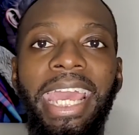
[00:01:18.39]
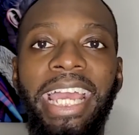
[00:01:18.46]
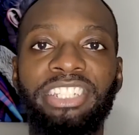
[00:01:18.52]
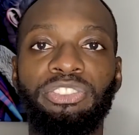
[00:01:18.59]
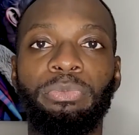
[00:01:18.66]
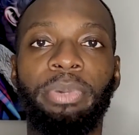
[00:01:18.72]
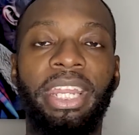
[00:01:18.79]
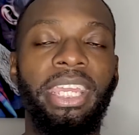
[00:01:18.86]

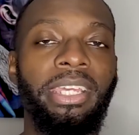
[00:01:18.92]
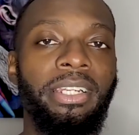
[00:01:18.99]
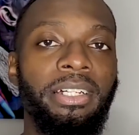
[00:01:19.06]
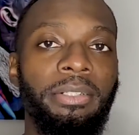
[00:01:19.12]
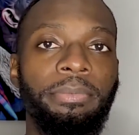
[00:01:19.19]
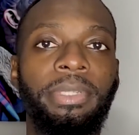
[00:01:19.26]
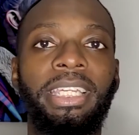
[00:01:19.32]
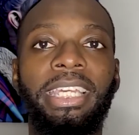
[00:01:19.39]
as you bring it
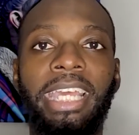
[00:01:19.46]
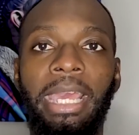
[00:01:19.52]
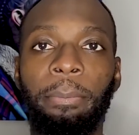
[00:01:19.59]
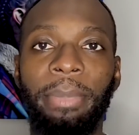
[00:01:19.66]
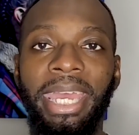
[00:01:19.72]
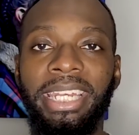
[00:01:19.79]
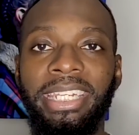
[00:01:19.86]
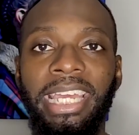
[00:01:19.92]
up
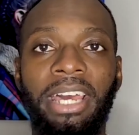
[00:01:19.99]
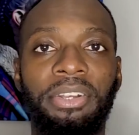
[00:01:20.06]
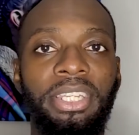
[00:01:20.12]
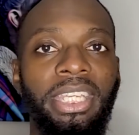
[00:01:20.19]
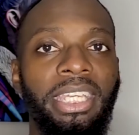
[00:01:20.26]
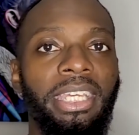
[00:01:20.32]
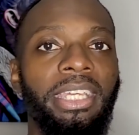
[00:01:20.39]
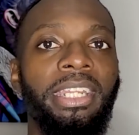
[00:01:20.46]
and back down
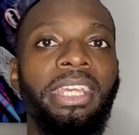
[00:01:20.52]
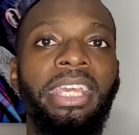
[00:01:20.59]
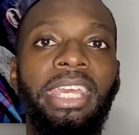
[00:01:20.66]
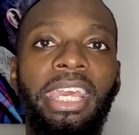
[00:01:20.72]
again,